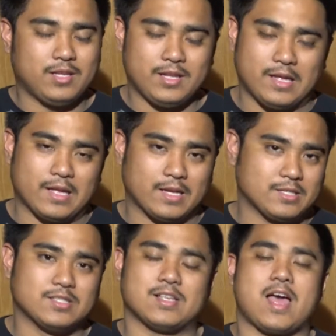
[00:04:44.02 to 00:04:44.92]
the
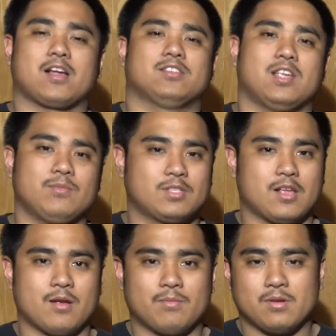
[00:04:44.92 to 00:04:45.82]
exact same
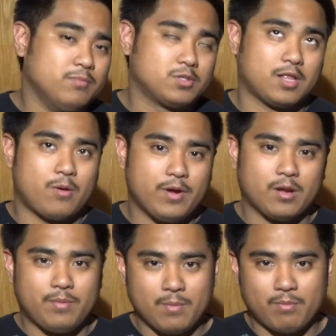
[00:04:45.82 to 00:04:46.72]
setup so that we
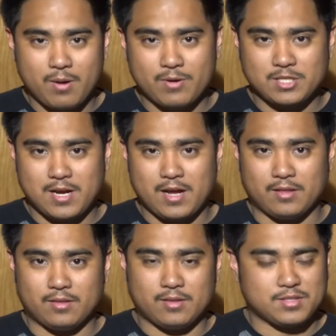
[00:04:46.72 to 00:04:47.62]
could be pretty much
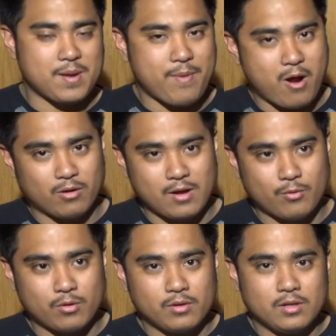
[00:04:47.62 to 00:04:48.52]
at the same power
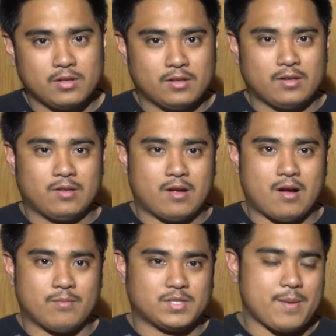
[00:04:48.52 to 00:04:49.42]
level,
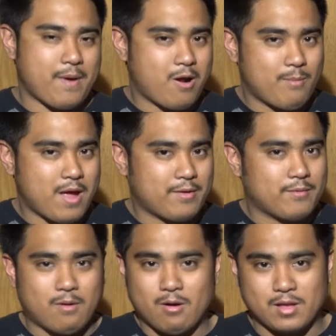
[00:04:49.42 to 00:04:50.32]
same power band,
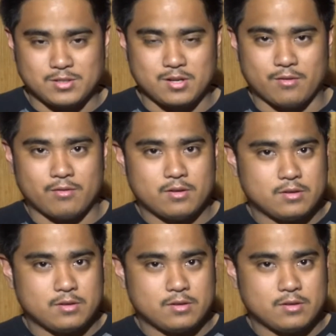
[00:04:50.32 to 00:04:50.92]
all that stuff.